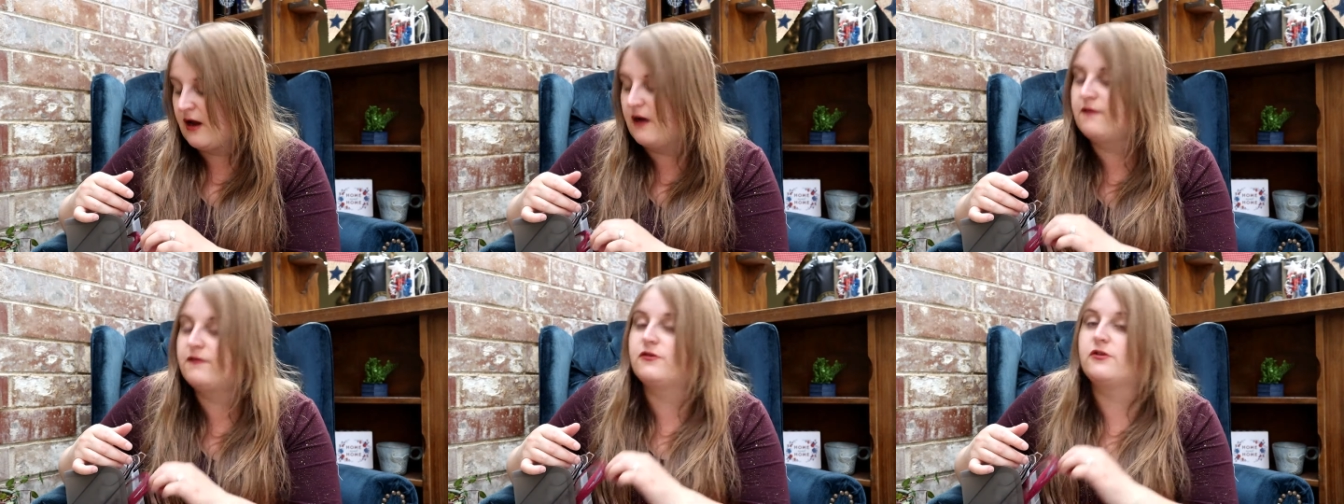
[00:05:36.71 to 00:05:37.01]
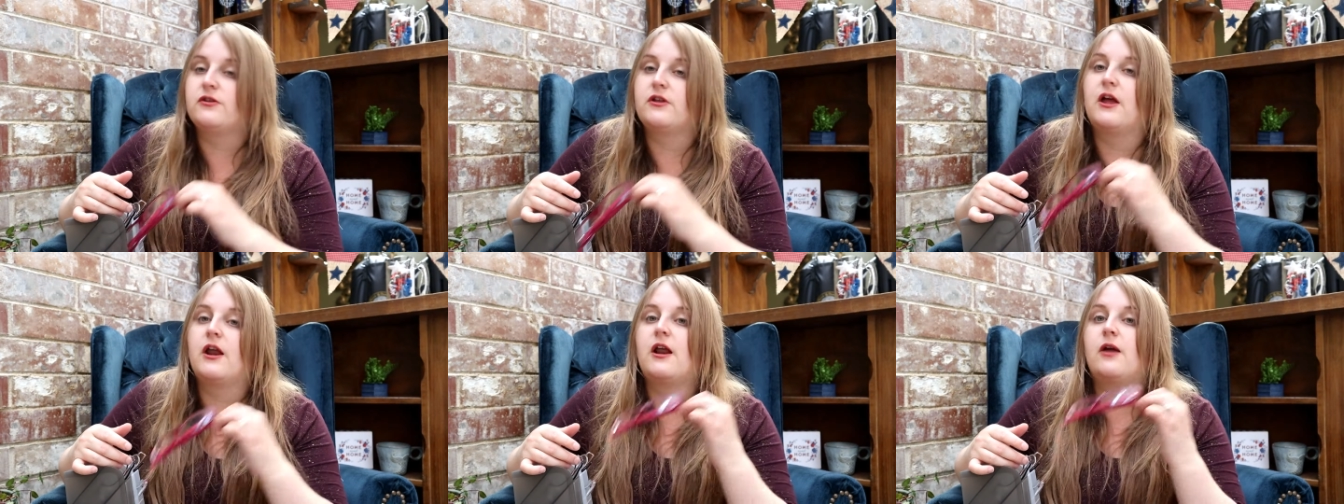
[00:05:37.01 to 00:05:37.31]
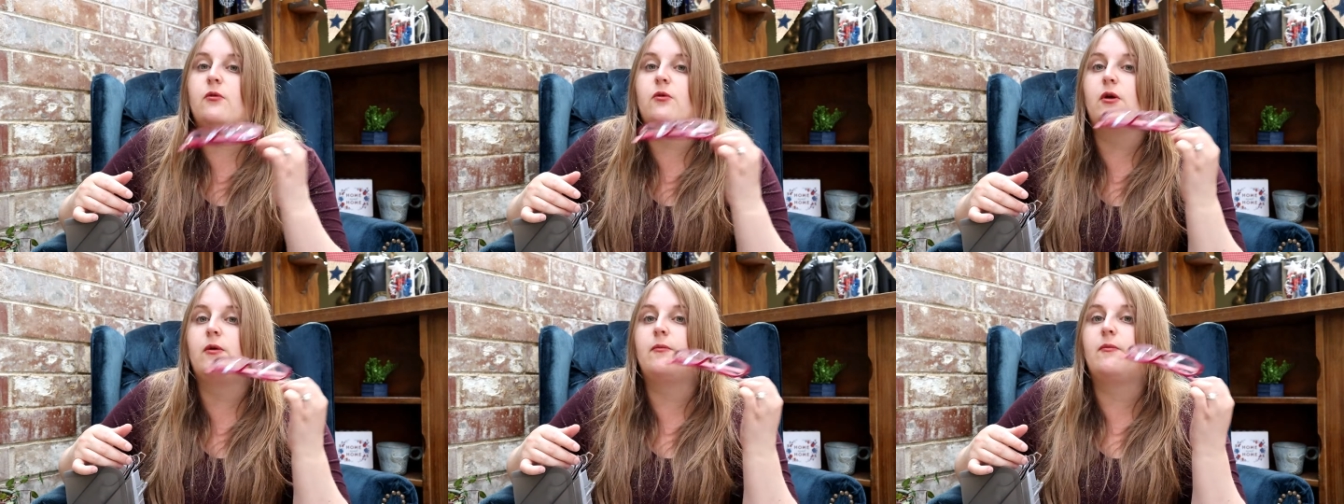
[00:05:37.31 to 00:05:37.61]
after that,
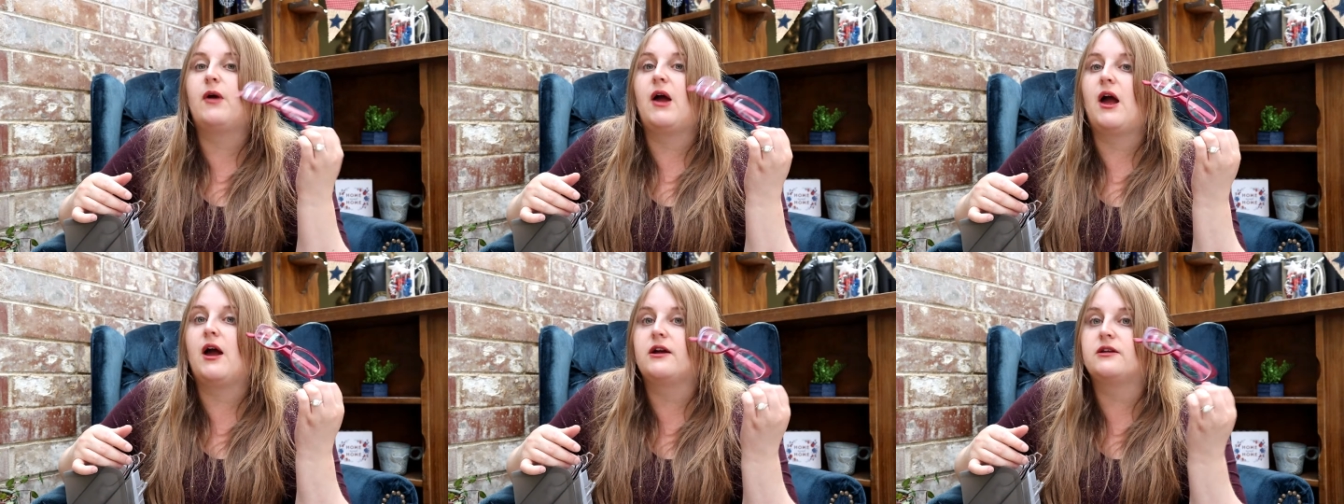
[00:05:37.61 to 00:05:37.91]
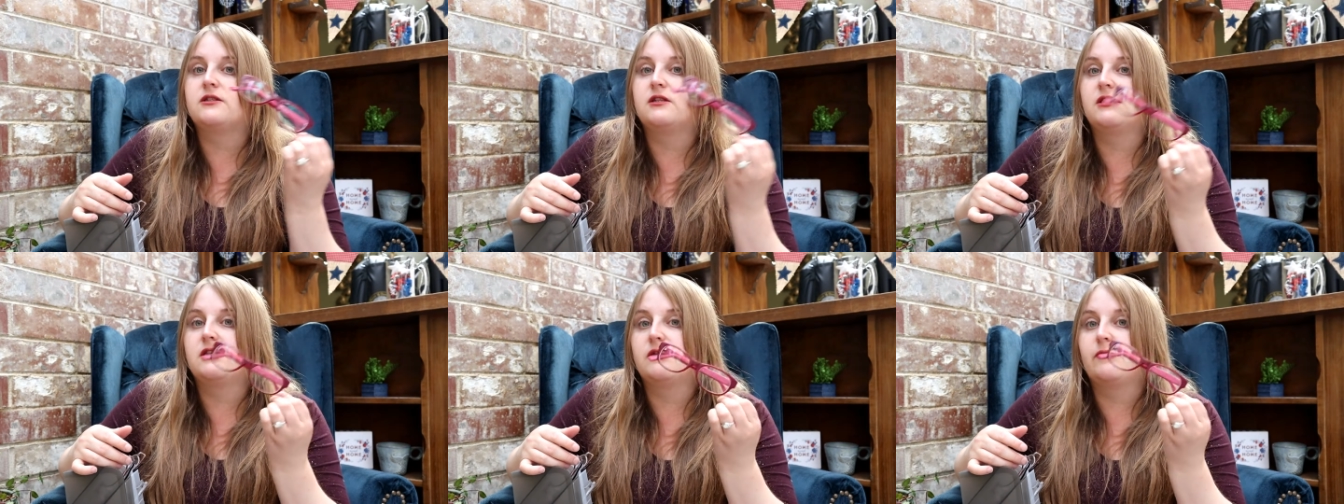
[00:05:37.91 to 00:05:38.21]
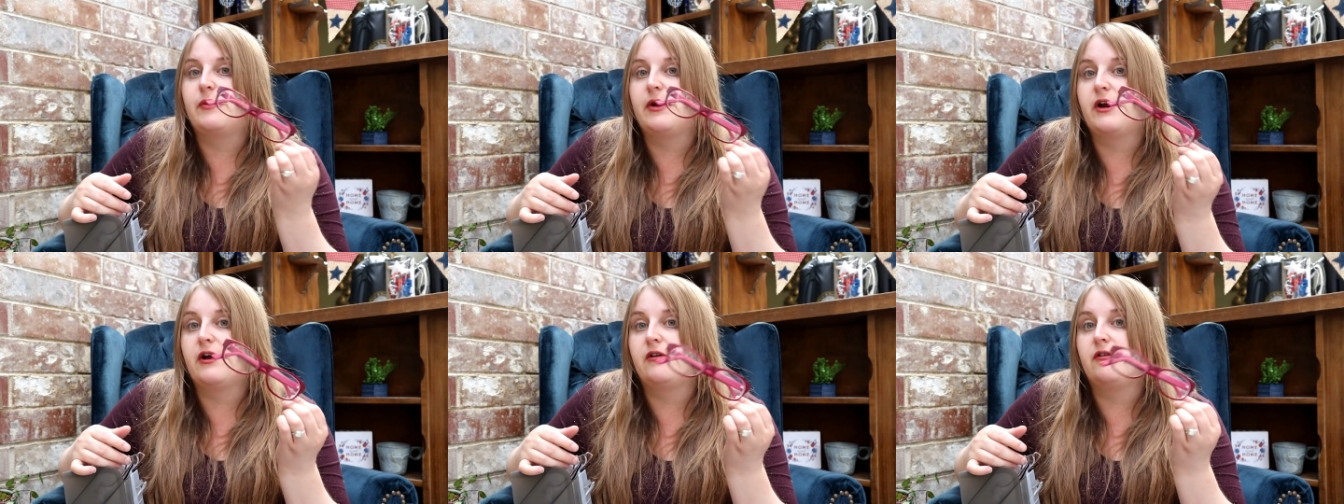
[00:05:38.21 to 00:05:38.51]
I went back to
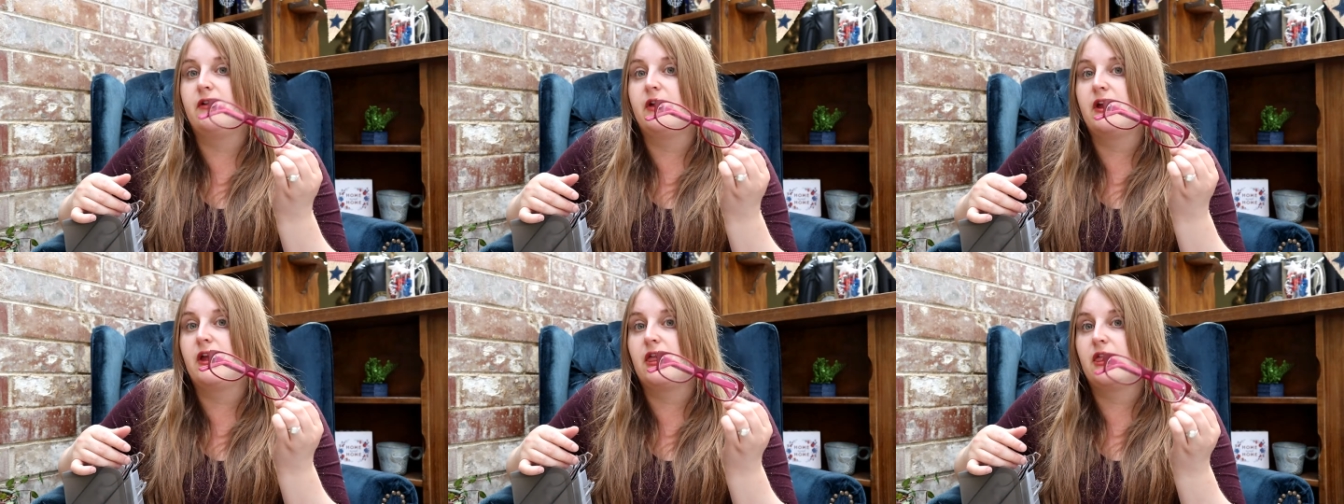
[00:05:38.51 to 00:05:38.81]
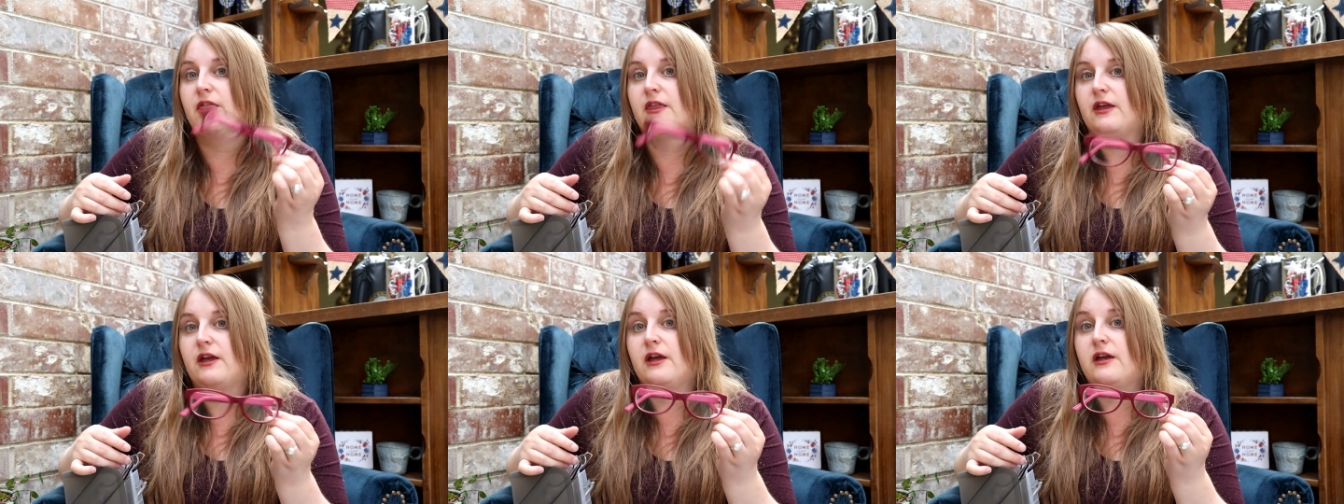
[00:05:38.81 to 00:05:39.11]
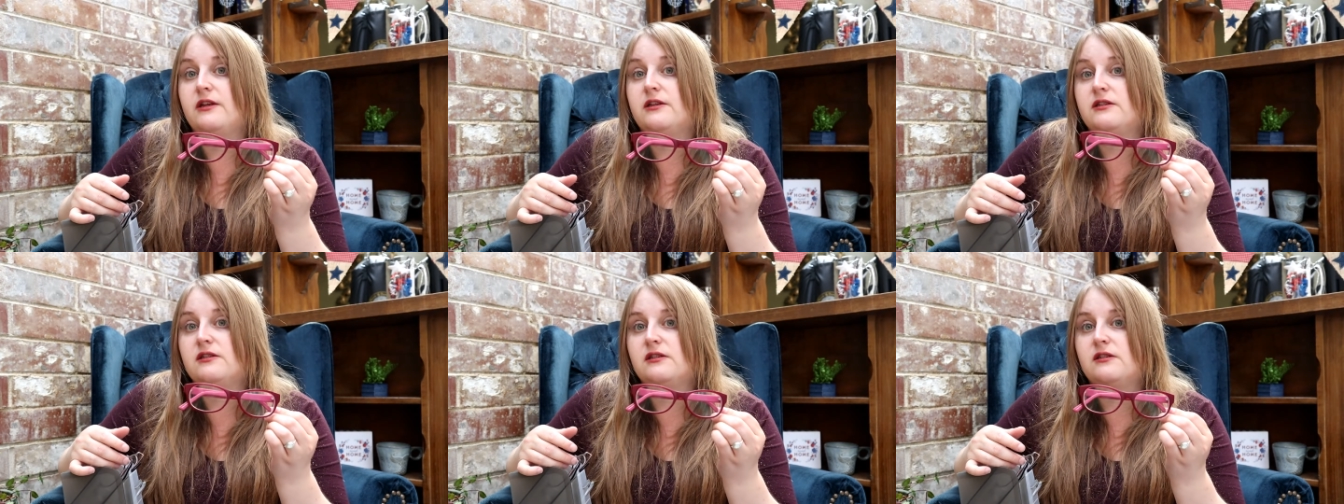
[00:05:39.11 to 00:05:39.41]
the pair like
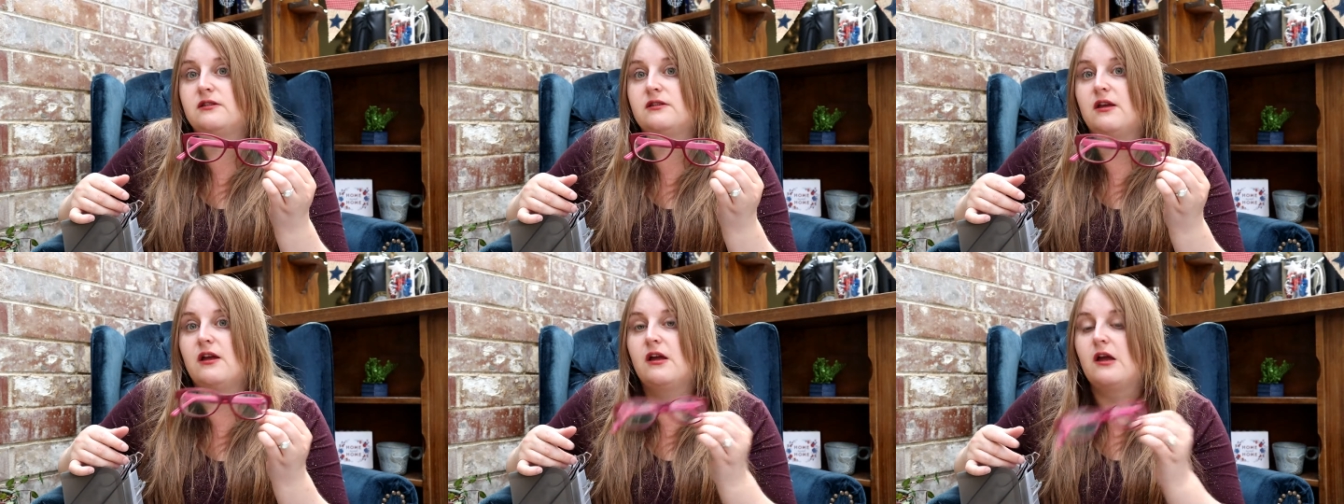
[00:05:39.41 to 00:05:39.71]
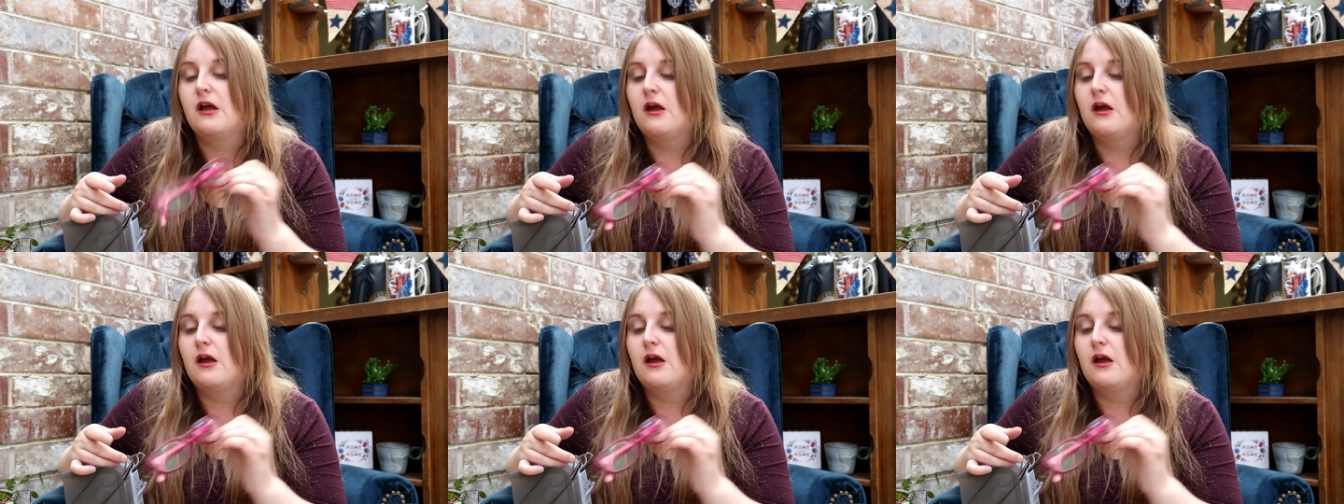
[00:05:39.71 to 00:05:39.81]
this